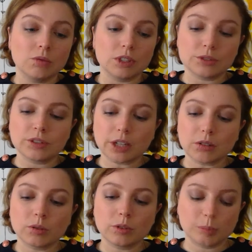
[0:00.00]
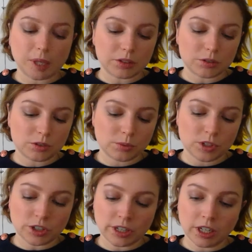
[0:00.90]
well, to download the patterns
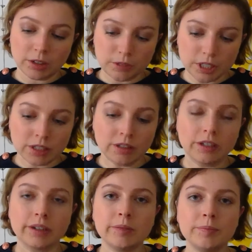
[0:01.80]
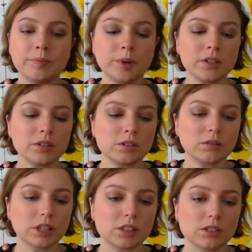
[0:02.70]
which are included in the box.
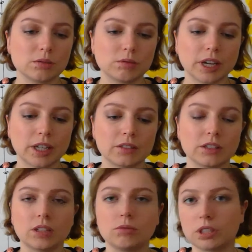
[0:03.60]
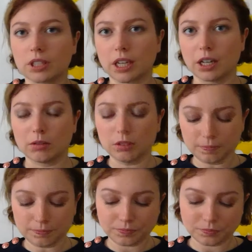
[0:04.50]
So that's 2 hats and 1 cowl,